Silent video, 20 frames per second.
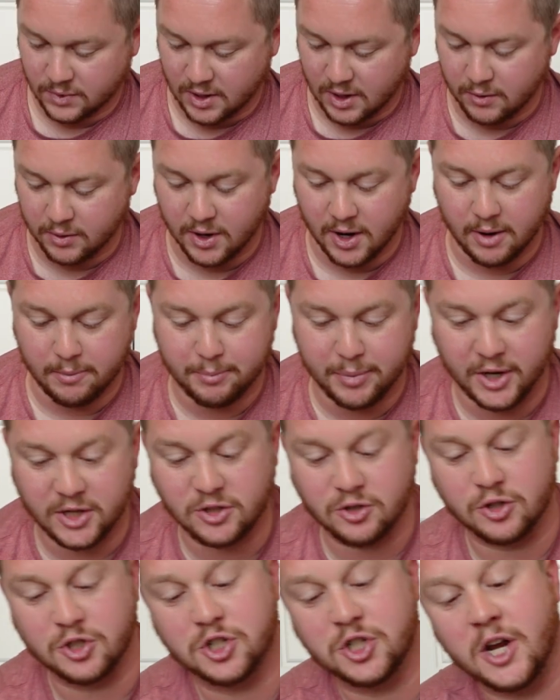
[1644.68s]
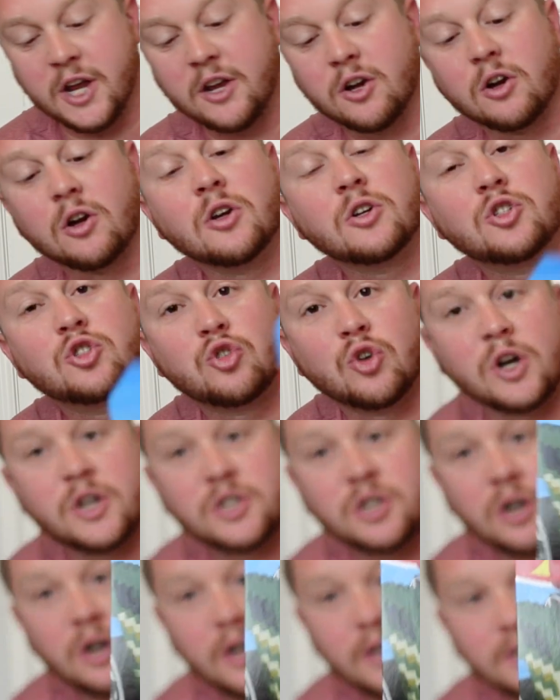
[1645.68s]
We got Pixel Shaker
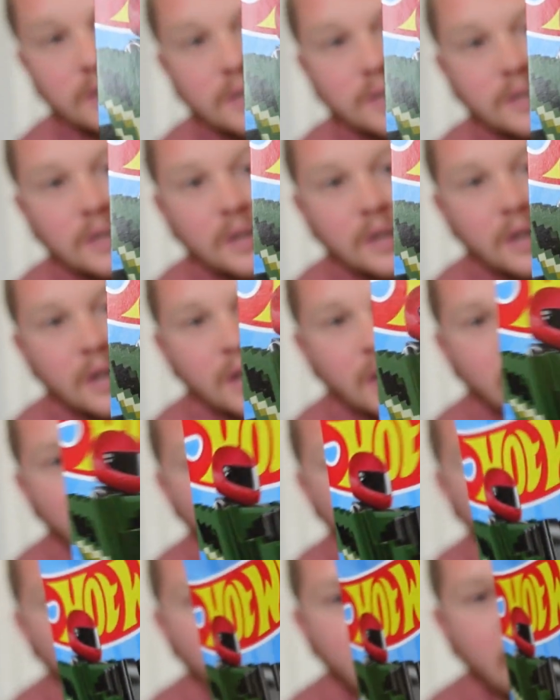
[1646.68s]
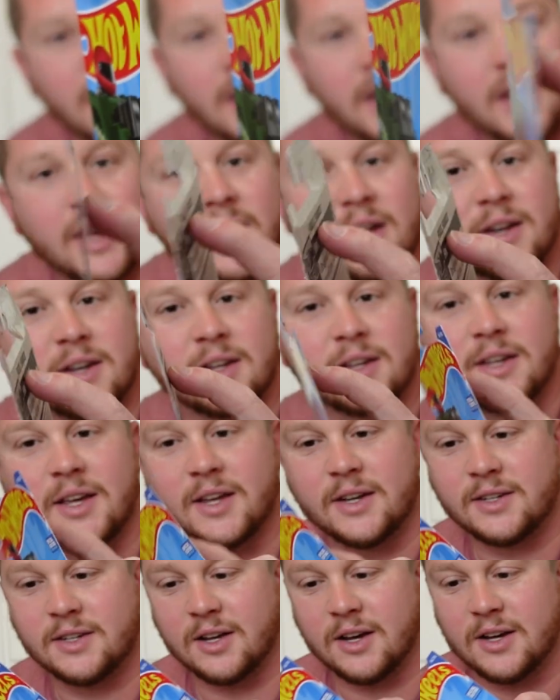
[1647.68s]
Treasure Hunt. And
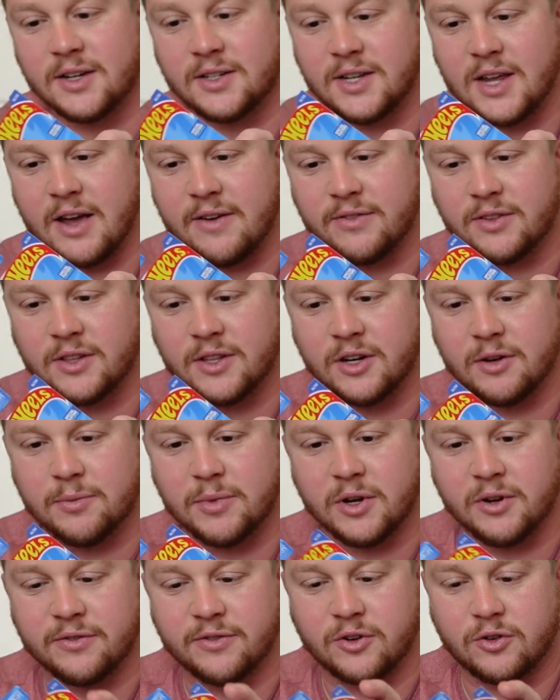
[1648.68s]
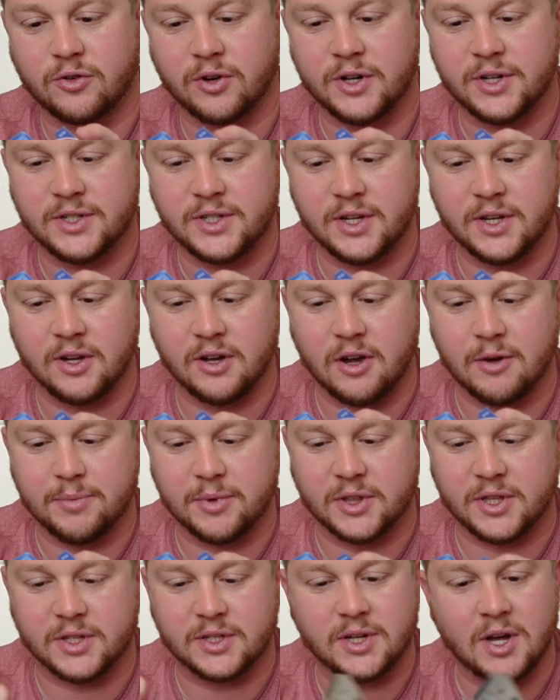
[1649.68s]
it does have a little bit of creasing up
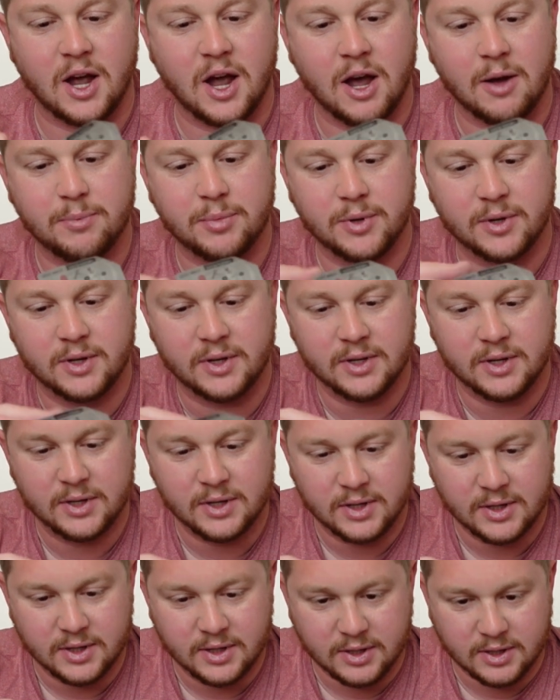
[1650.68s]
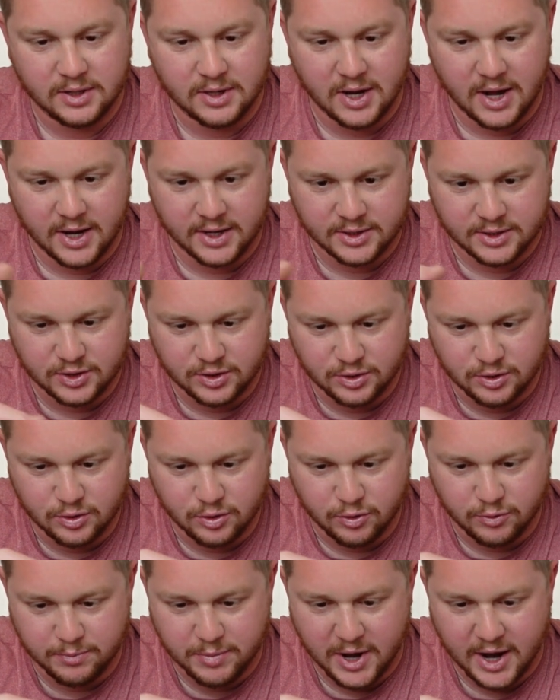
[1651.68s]
at the top. Not
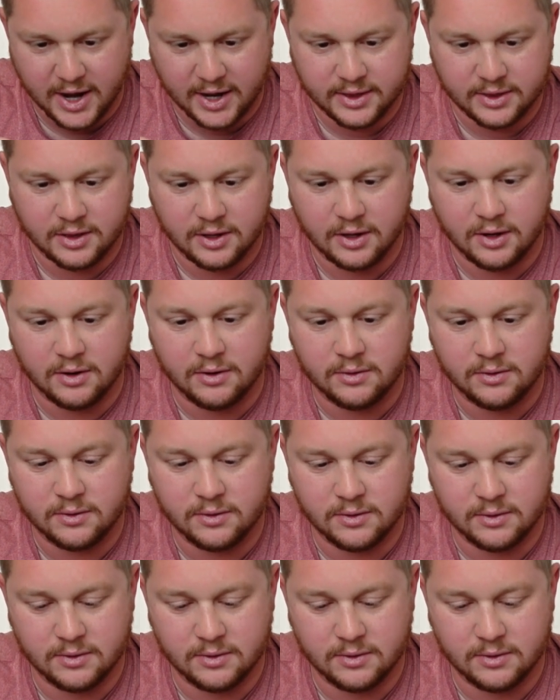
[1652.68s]
too bad though.